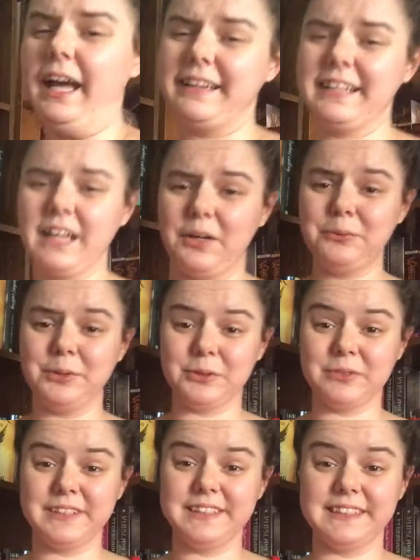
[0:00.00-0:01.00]
I think I will
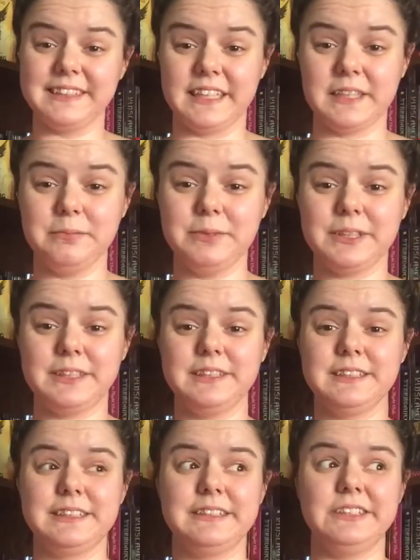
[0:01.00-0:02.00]
read the second book in
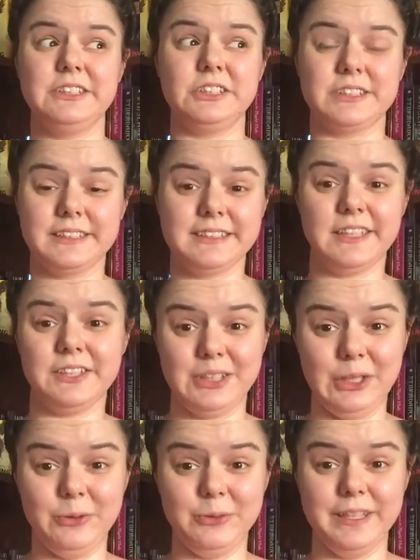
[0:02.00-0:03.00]
the series just because I
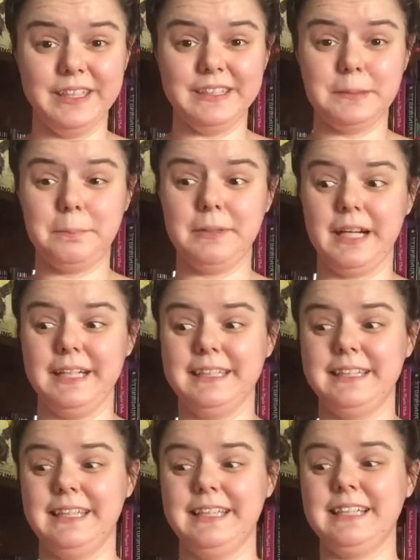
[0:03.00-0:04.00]
already own it, but I
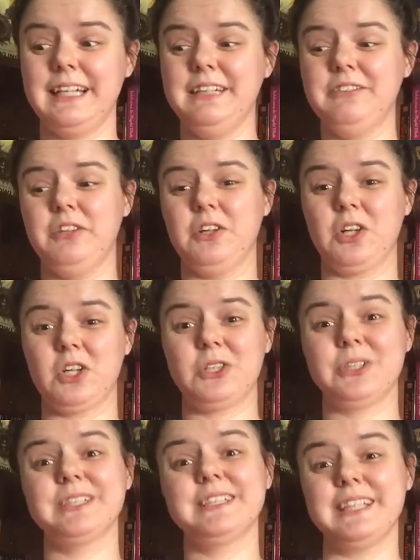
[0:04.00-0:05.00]
think I've
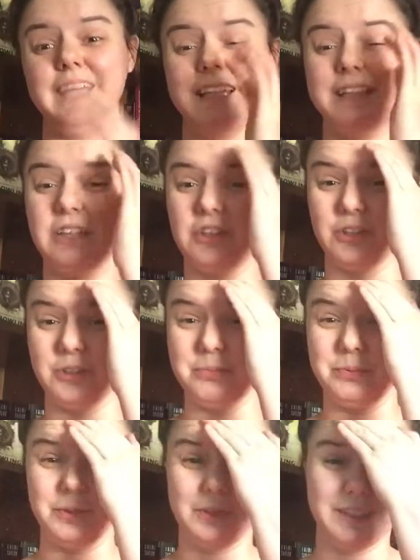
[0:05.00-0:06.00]
heard that the third
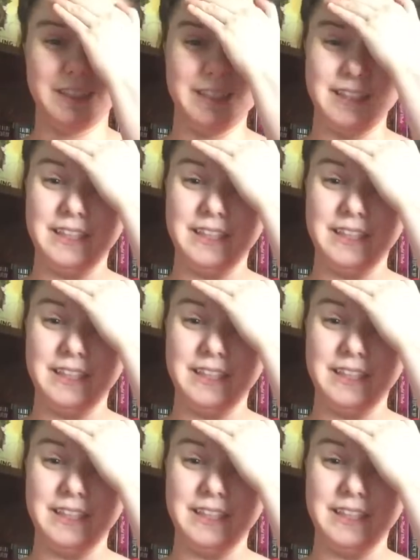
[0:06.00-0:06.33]
book